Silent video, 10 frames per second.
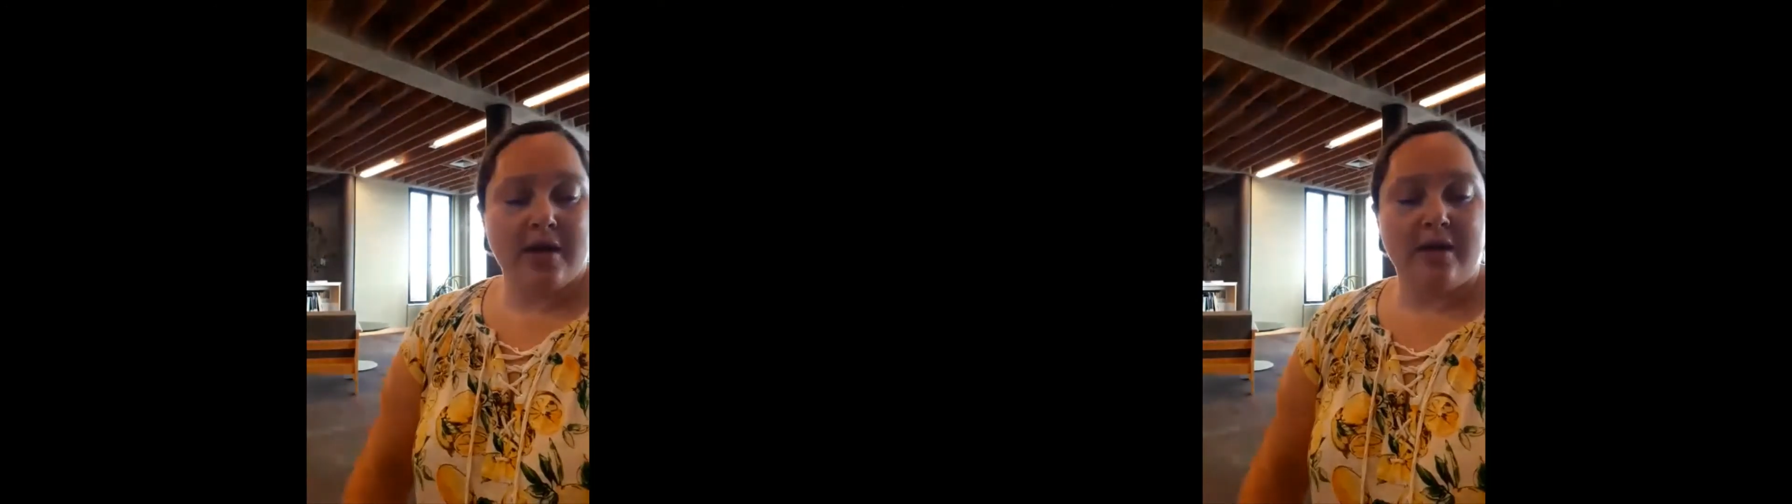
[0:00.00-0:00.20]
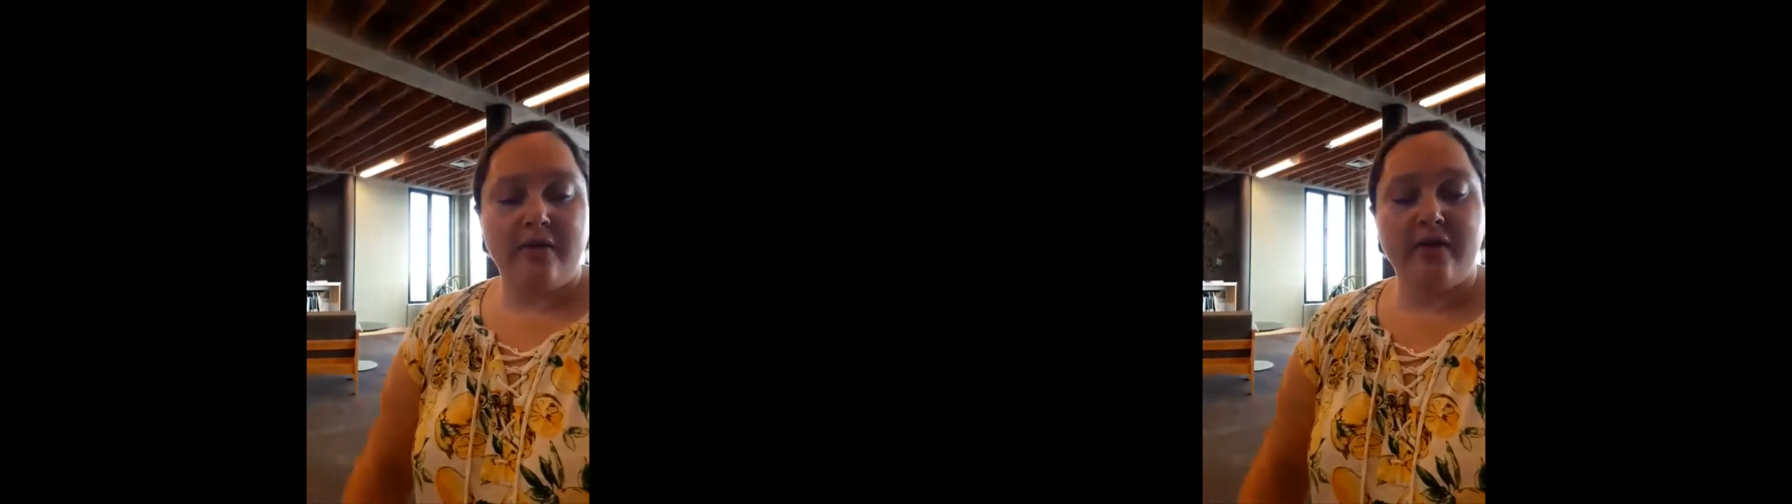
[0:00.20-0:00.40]

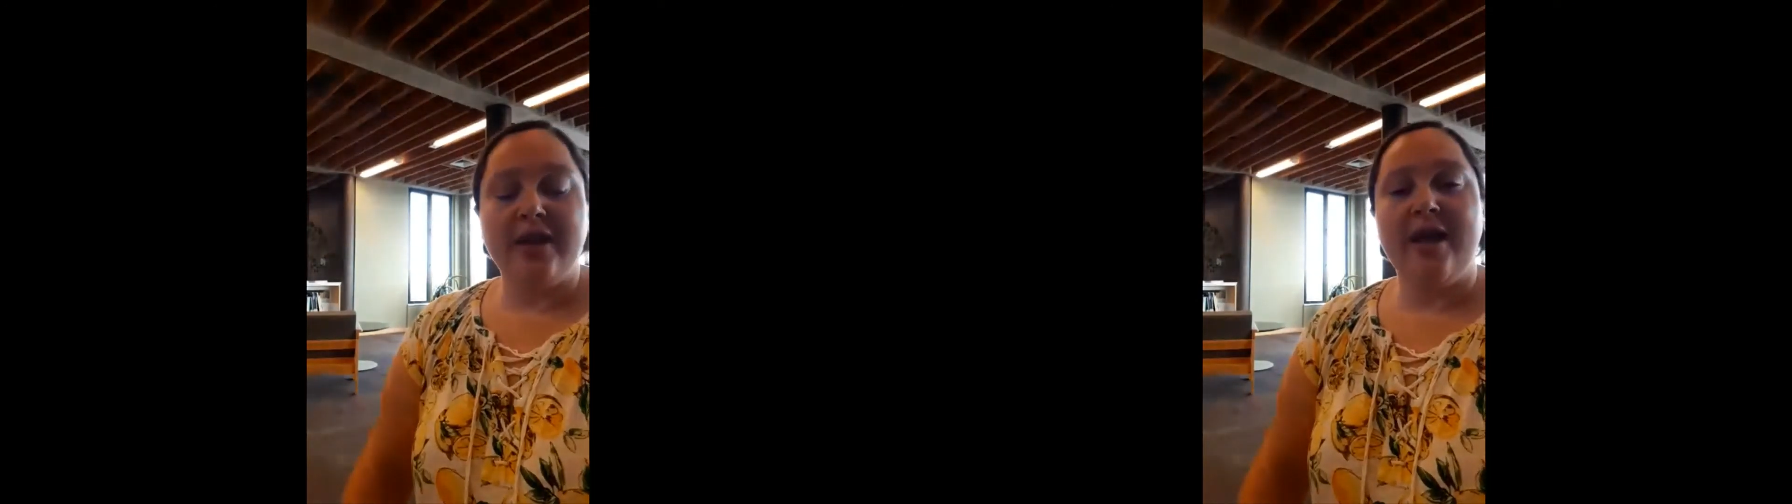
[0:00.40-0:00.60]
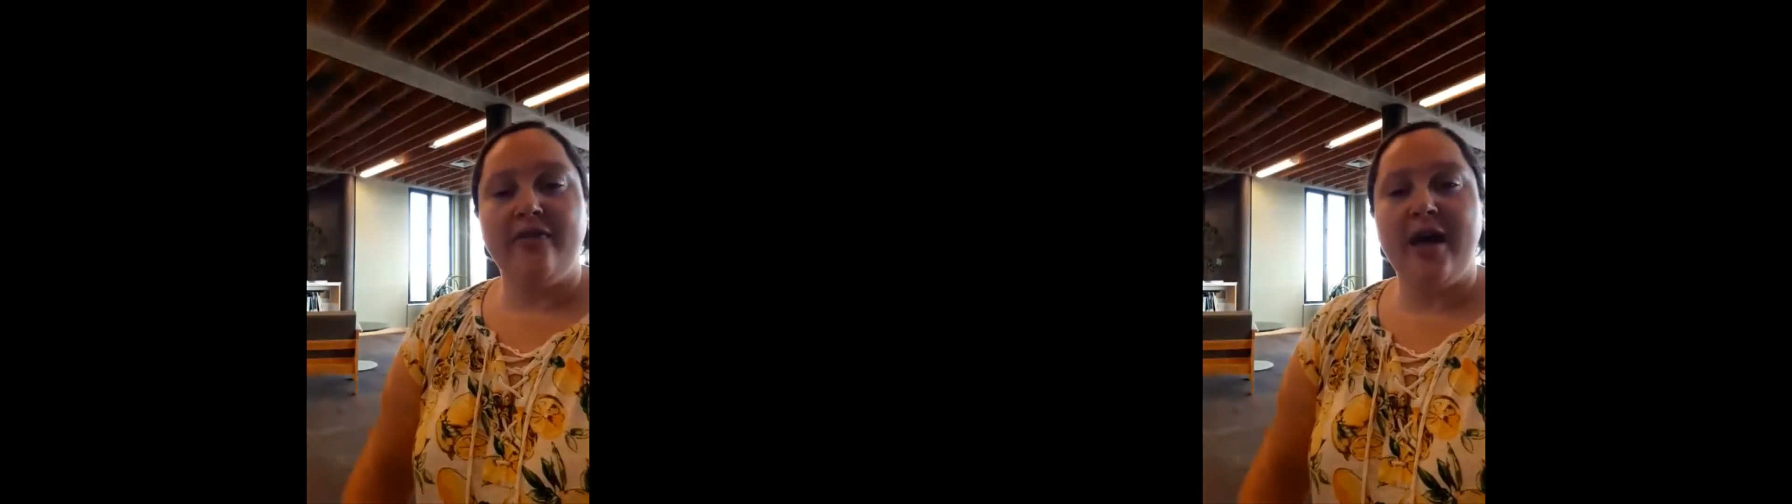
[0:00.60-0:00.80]
because
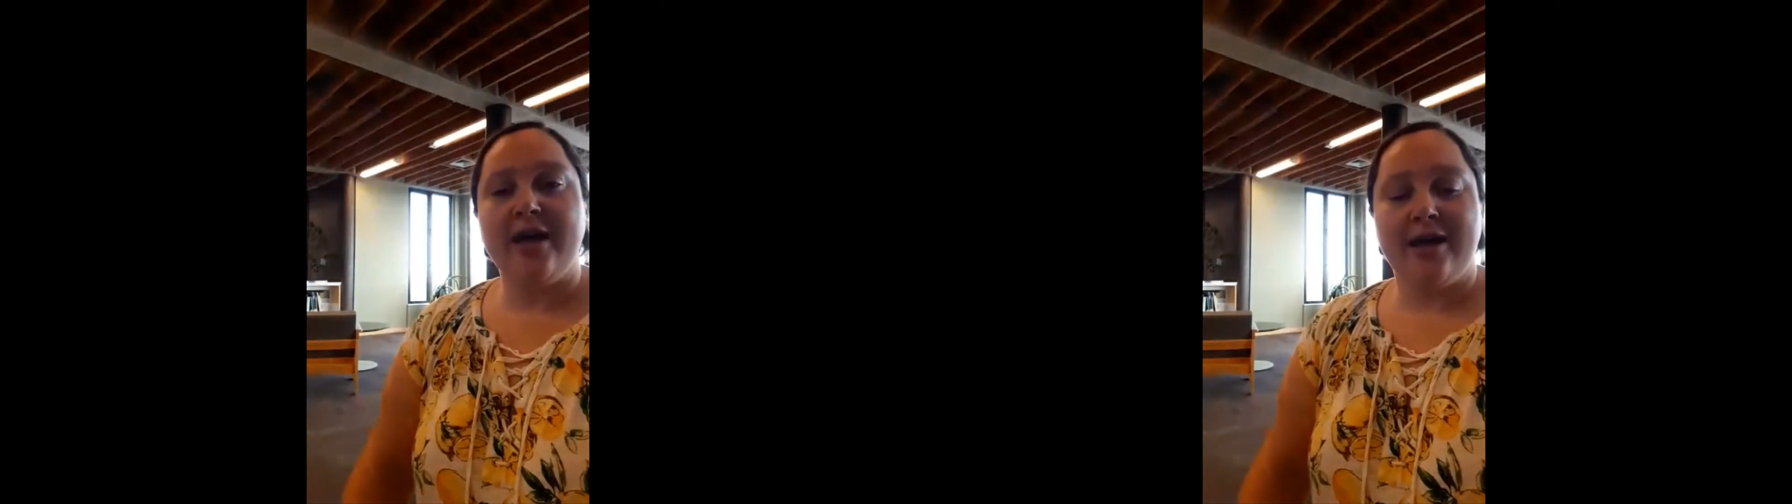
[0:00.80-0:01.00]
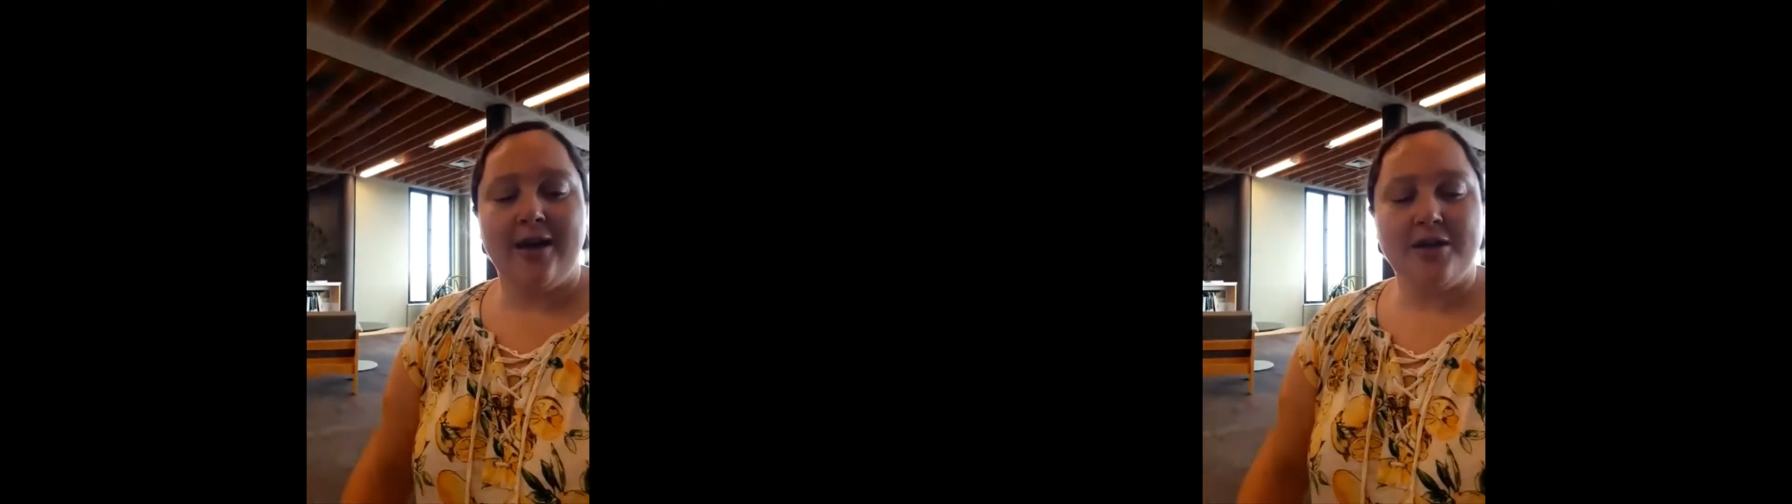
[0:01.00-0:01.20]
you really
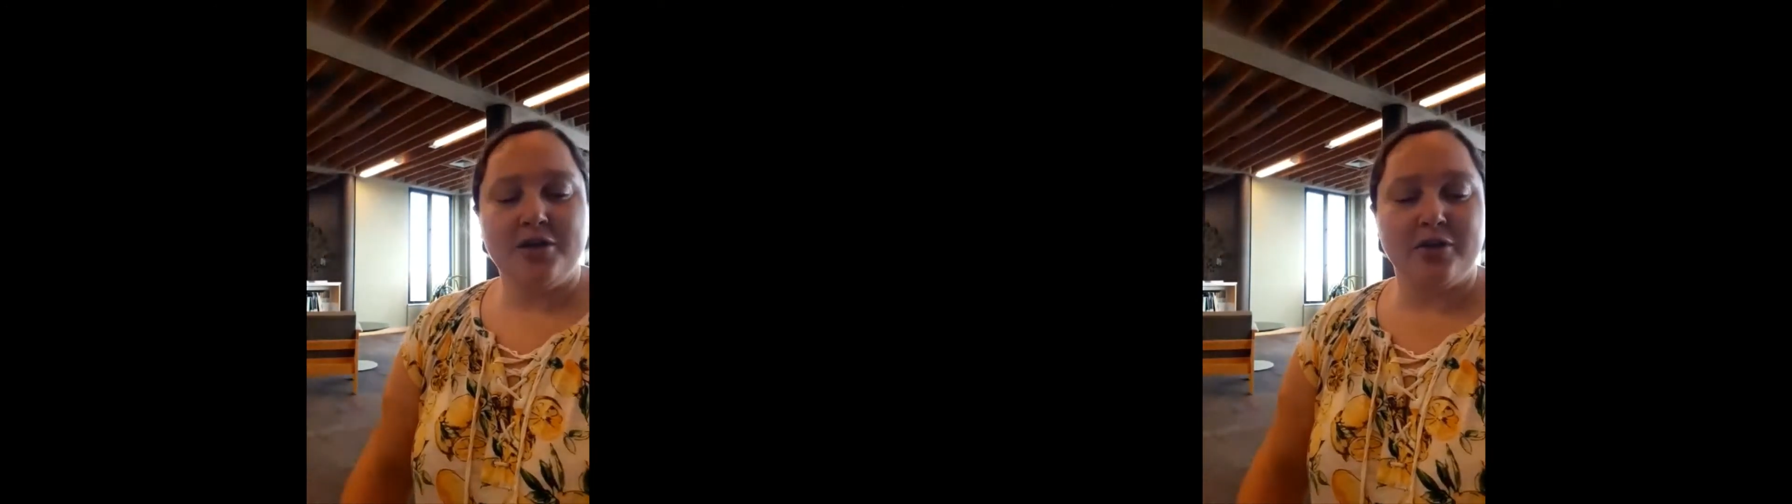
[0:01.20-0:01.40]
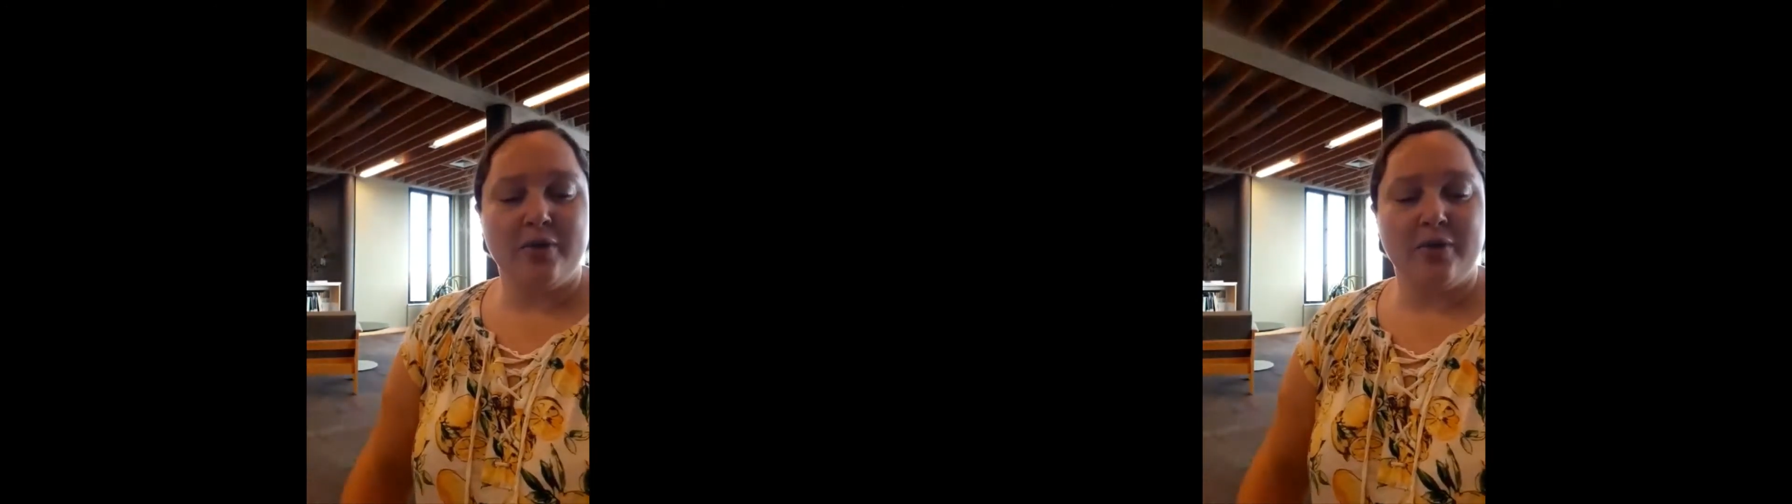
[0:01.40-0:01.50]
want to love